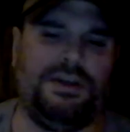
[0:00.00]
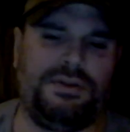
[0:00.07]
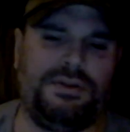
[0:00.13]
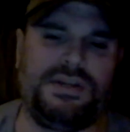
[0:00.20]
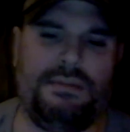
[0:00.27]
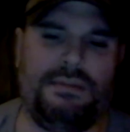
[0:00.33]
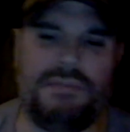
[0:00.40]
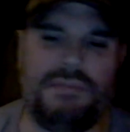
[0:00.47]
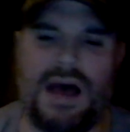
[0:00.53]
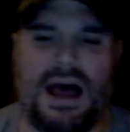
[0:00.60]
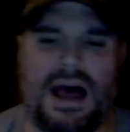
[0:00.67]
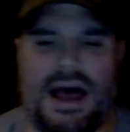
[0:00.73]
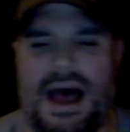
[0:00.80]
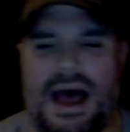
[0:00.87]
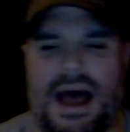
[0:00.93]
Tim.
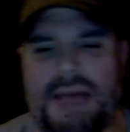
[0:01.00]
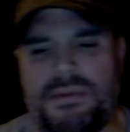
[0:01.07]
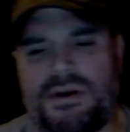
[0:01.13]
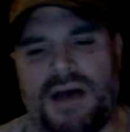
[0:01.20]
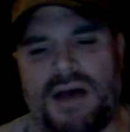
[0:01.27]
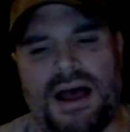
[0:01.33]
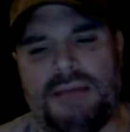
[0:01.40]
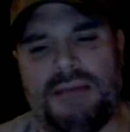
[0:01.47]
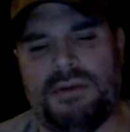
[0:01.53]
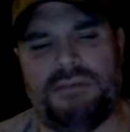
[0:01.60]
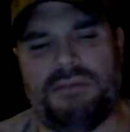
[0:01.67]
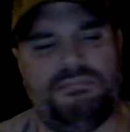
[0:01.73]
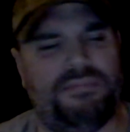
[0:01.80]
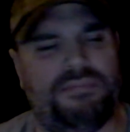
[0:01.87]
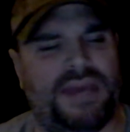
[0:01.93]
I'm a
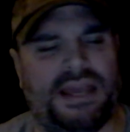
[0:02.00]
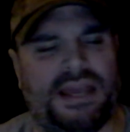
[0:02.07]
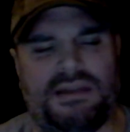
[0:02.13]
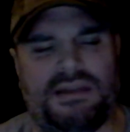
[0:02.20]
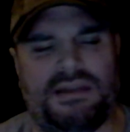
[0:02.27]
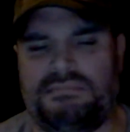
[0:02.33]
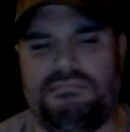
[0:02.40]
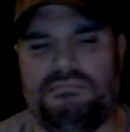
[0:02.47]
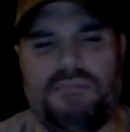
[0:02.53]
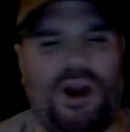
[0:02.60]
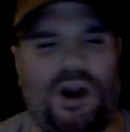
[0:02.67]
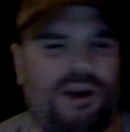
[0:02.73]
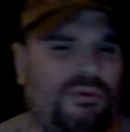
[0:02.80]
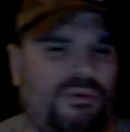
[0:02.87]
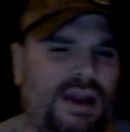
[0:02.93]
big
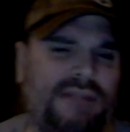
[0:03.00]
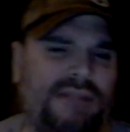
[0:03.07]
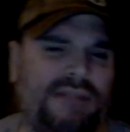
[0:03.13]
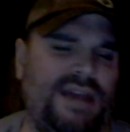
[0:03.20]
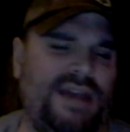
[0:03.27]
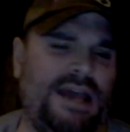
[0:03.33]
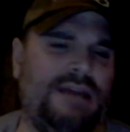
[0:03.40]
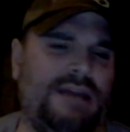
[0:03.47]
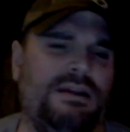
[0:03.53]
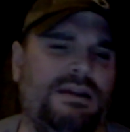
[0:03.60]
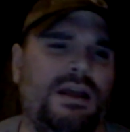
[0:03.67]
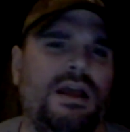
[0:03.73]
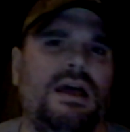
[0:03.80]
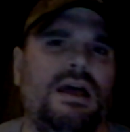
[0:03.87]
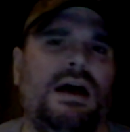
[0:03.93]
Mark Richt
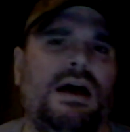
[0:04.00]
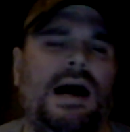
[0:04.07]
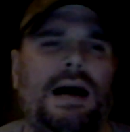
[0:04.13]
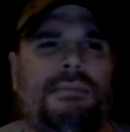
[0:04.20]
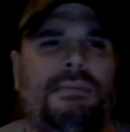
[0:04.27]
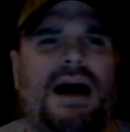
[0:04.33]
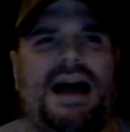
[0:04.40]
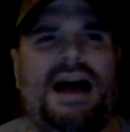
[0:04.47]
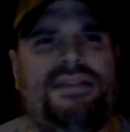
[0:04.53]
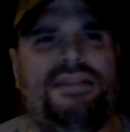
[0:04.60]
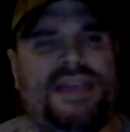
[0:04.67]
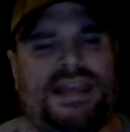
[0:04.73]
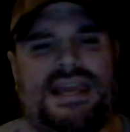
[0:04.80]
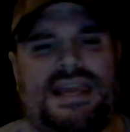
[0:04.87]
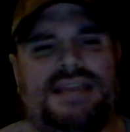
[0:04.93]
fan.
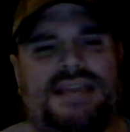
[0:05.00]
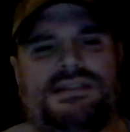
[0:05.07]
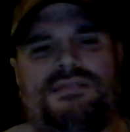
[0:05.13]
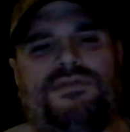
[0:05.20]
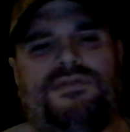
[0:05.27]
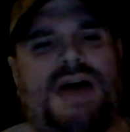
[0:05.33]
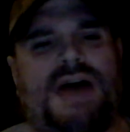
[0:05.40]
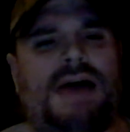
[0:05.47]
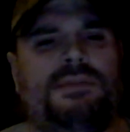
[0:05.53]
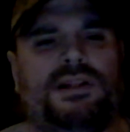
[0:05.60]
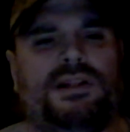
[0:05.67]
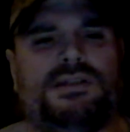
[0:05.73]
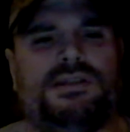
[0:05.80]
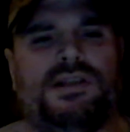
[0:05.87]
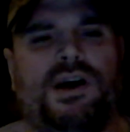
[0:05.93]
I think he's a
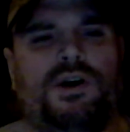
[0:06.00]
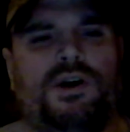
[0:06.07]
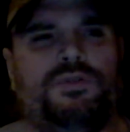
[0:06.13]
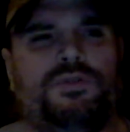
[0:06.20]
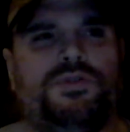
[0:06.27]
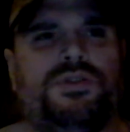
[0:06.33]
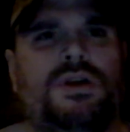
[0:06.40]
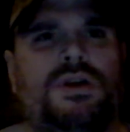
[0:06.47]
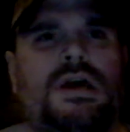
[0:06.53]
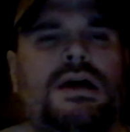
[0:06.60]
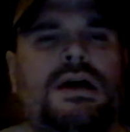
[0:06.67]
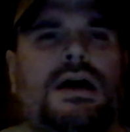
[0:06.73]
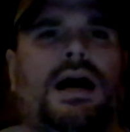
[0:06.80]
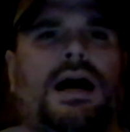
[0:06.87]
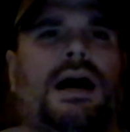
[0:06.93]
fabulous coach.
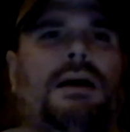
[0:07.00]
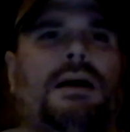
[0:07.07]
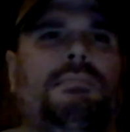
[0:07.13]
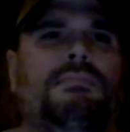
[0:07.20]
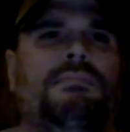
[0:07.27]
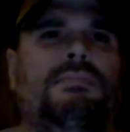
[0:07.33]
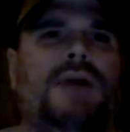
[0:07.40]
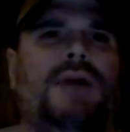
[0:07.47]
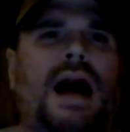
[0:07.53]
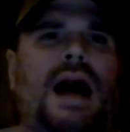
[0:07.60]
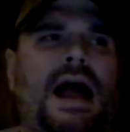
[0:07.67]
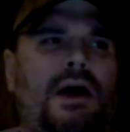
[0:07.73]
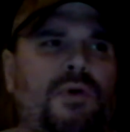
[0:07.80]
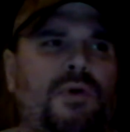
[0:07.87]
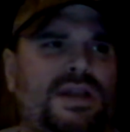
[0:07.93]

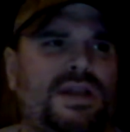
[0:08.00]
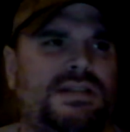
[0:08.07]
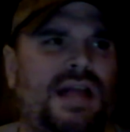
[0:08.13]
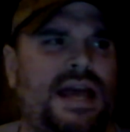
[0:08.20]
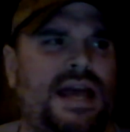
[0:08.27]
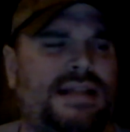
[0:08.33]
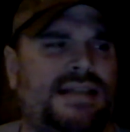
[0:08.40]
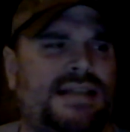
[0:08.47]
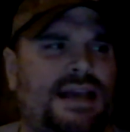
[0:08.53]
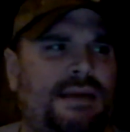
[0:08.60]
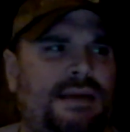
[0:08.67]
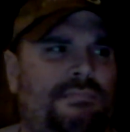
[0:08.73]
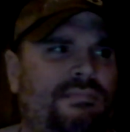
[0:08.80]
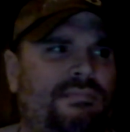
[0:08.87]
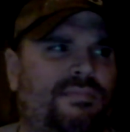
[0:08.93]
I always liked
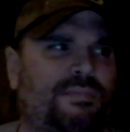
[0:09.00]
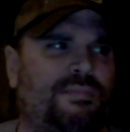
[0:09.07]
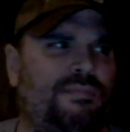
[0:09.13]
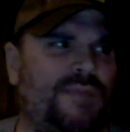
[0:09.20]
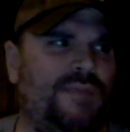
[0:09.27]
him.